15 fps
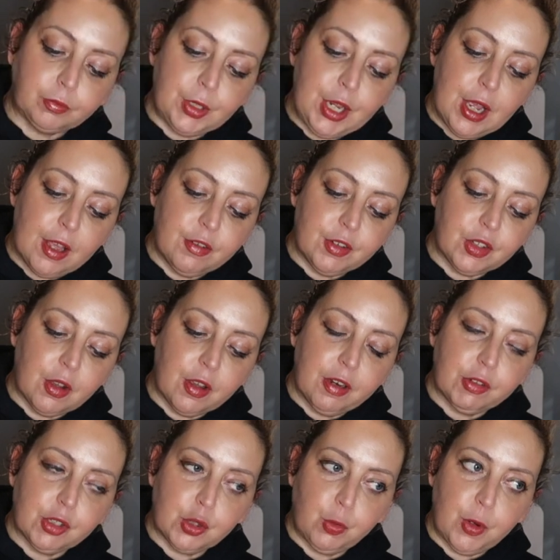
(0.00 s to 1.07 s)
But yeah, there's
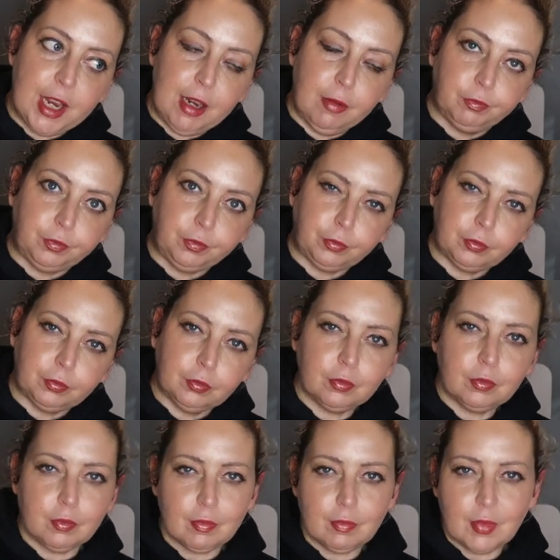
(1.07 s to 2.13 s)
kind of
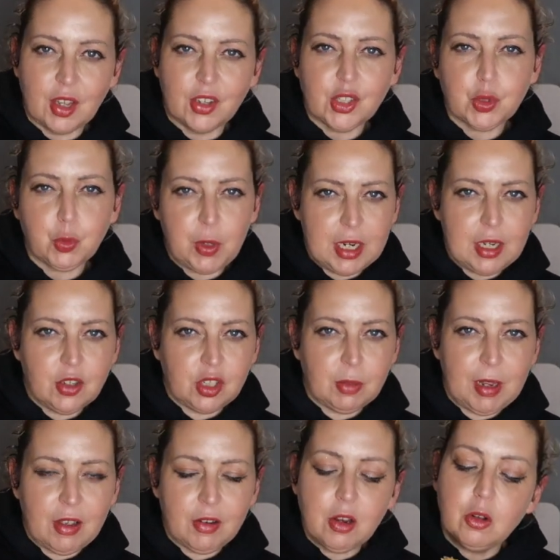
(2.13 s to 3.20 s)
a sweetness
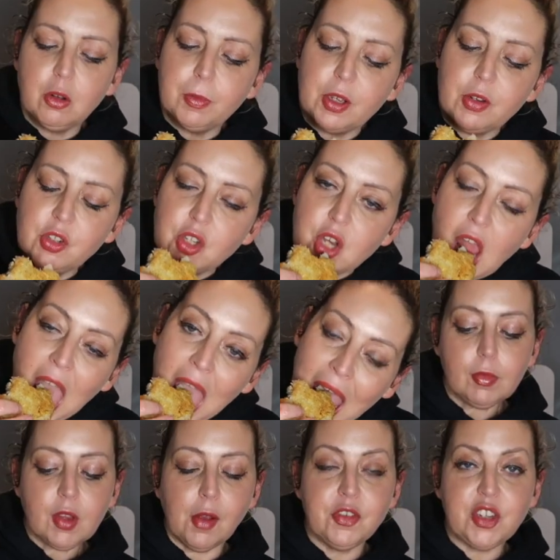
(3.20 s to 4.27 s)
about it almost.
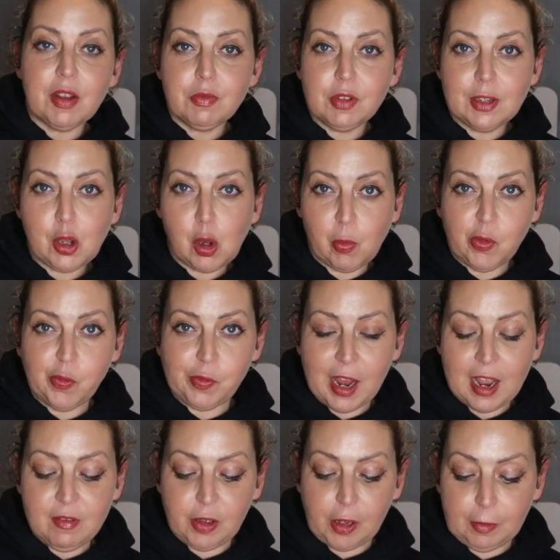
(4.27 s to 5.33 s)
Definitely got more
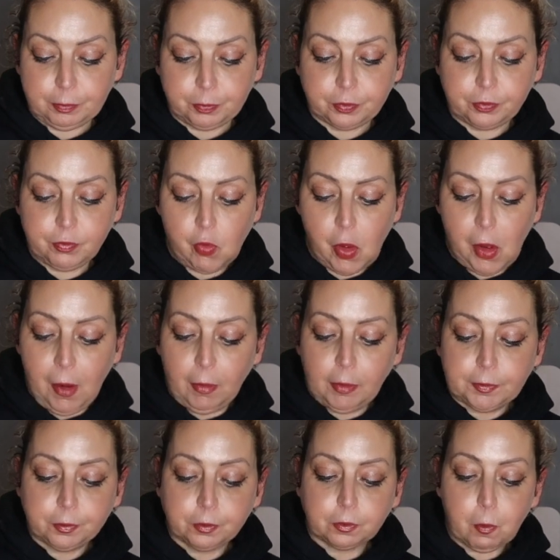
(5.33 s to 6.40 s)
flavour
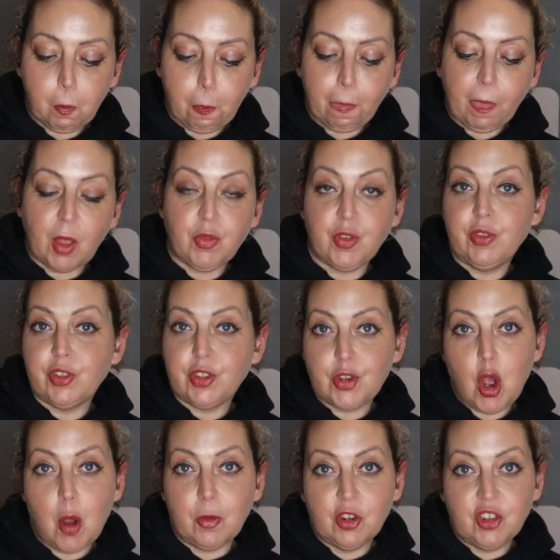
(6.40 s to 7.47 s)
than the
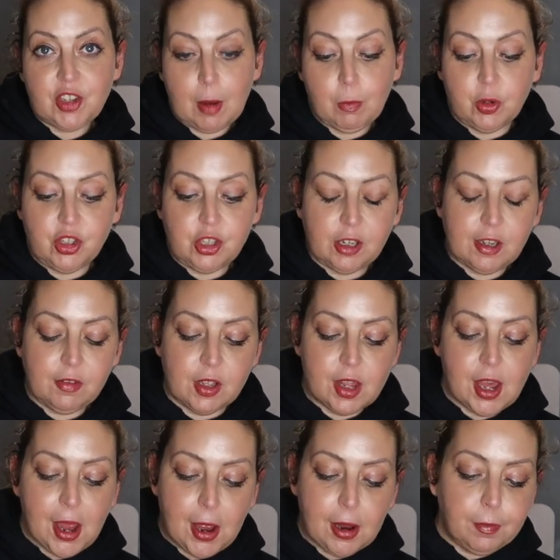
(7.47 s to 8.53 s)
Starbucks sandwich, I'll give
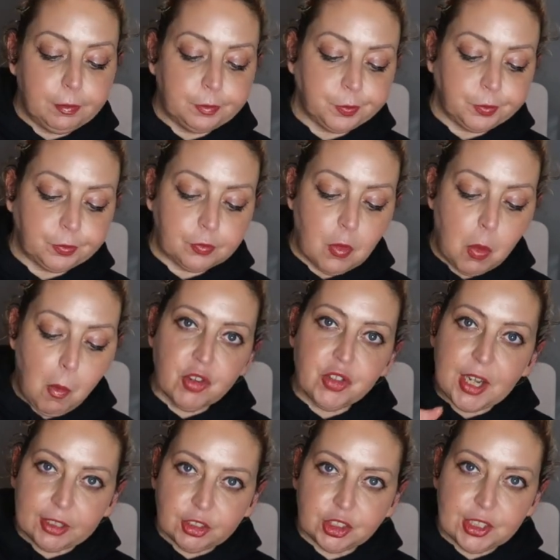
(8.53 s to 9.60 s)
it that.
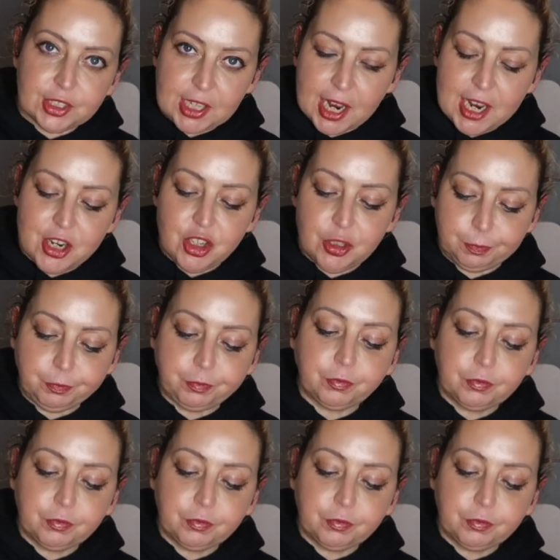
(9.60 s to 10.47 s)
Taste of sage.